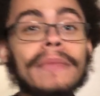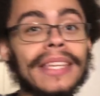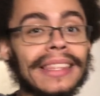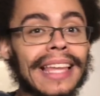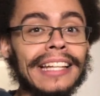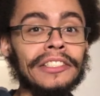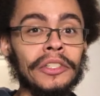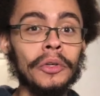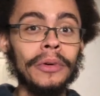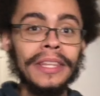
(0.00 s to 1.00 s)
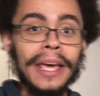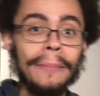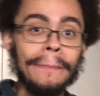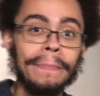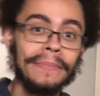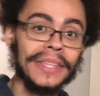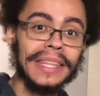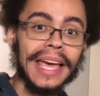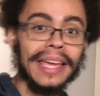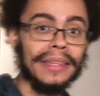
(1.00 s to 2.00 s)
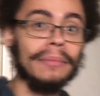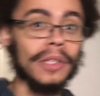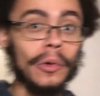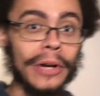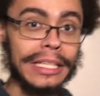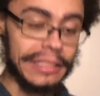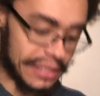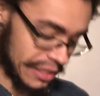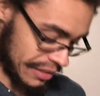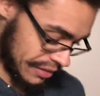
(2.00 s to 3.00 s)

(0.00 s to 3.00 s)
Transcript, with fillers: Get that dew in them, in that in them loins.